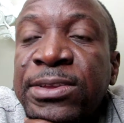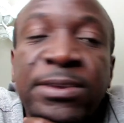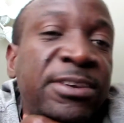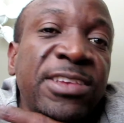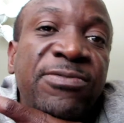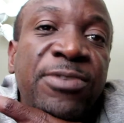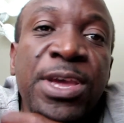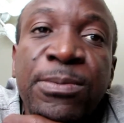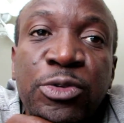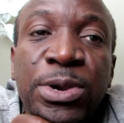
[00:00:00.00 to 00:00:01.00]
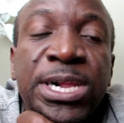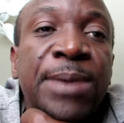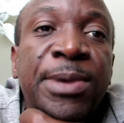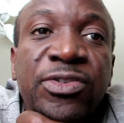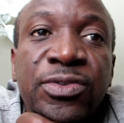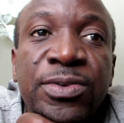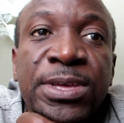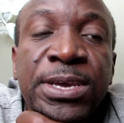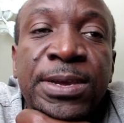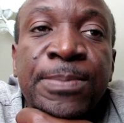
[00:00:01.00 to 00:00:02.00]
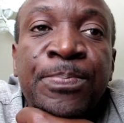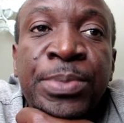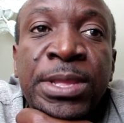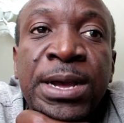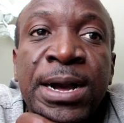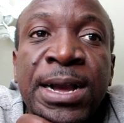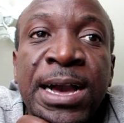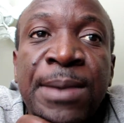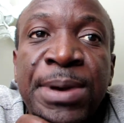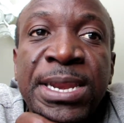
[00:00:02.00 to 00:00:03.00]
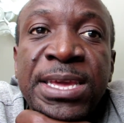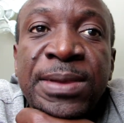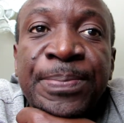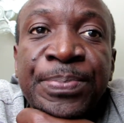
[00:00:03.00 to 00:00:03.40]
just for him to welcome us to the uh, company.